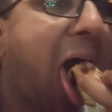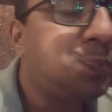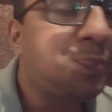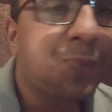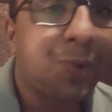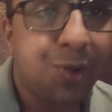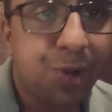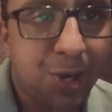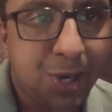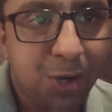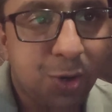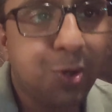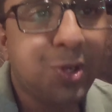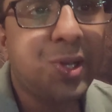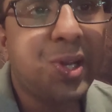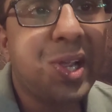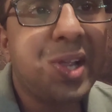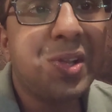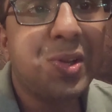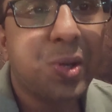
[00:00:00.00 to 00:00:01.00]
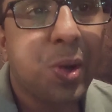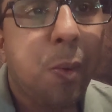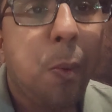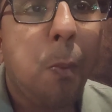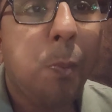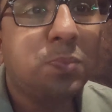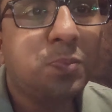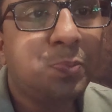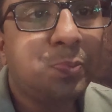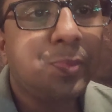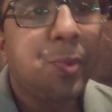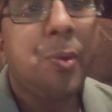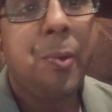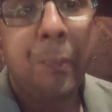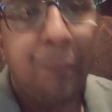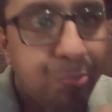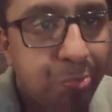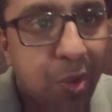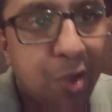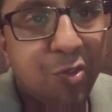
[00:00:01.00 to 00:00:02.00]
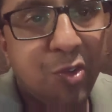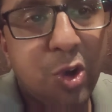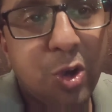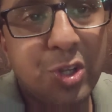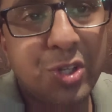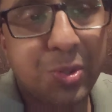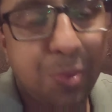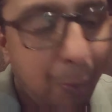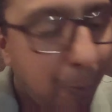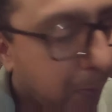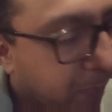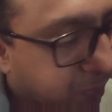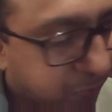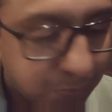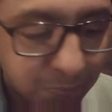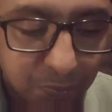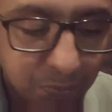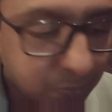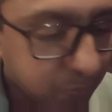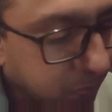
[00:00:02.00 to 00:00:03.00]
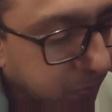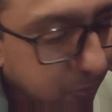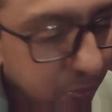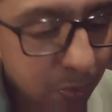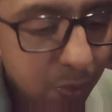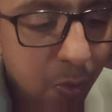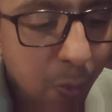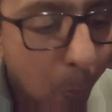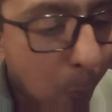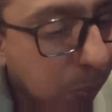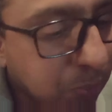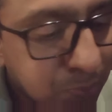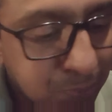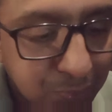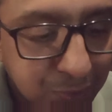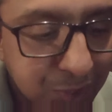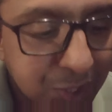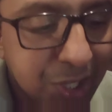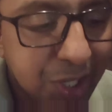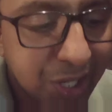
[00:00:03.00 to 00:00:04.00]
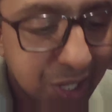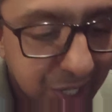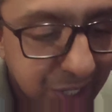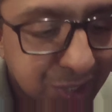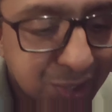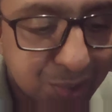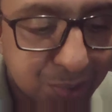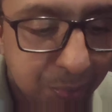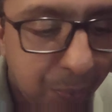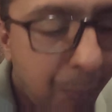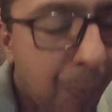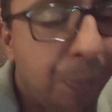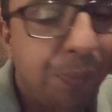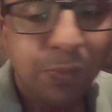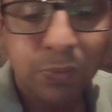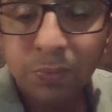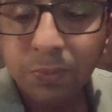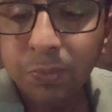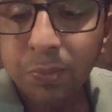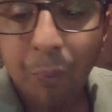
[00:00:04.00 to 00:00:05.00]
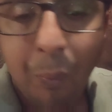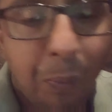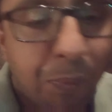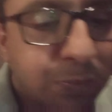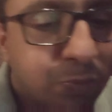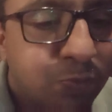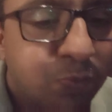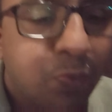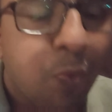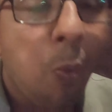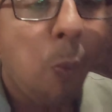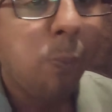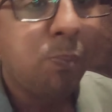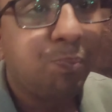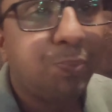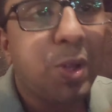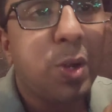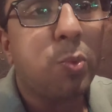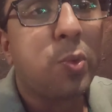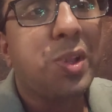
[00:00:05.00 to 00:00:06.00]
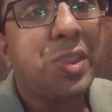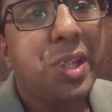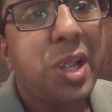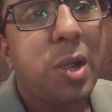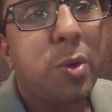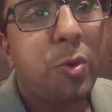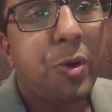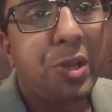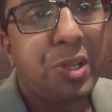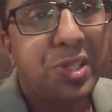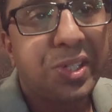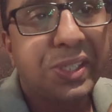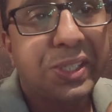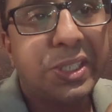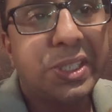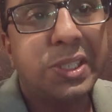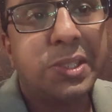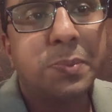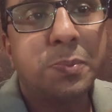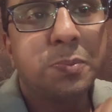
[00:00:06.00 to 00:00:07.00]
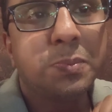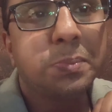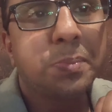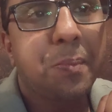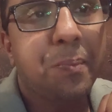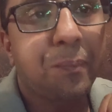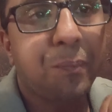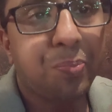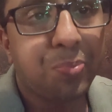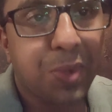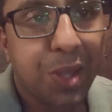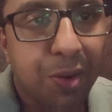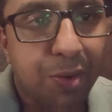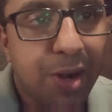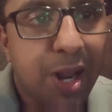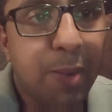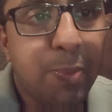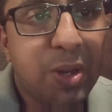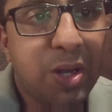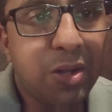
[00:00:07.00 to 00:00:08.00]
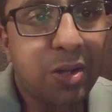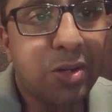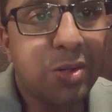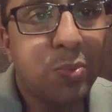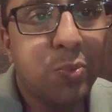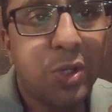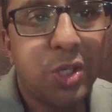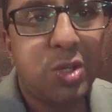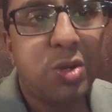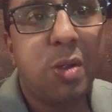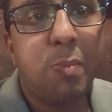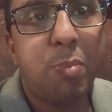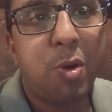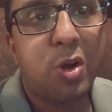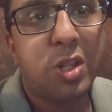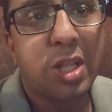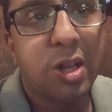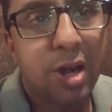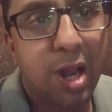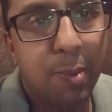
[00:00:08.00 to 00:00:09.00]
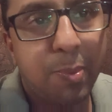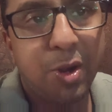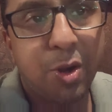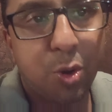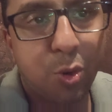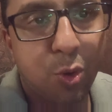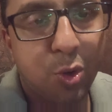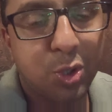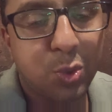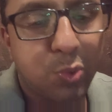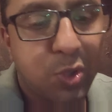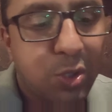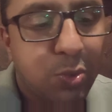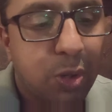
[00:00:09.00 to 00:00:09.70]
Really good taste. Of course, really nice. That one thing I want to say that the rabbit which we bought, the rabbit roast which we